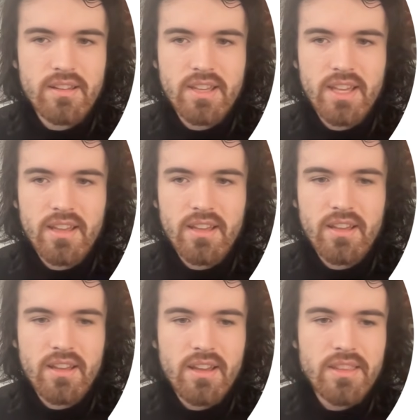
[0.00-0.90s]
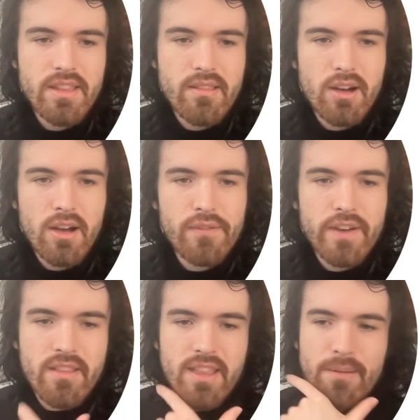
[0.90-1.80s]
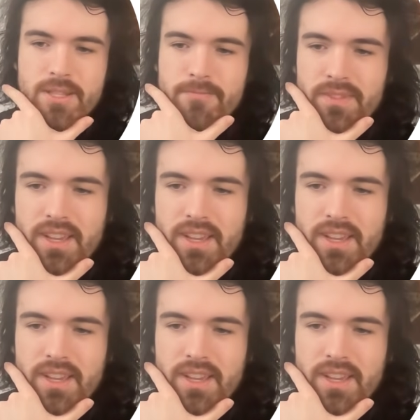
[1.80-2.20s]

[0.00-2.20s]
kick this off, except